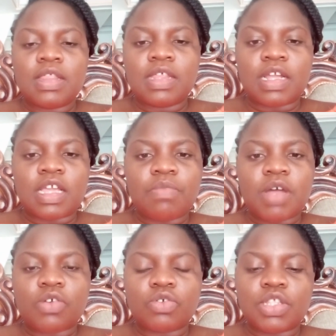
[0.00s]
that I came
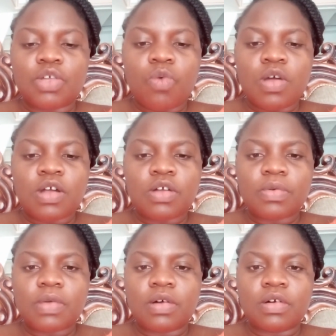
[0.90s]
across the work.
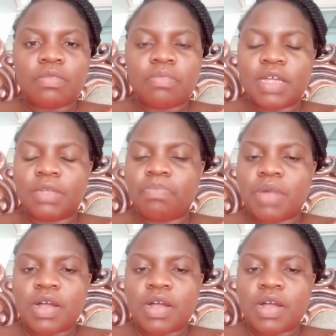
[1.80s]
My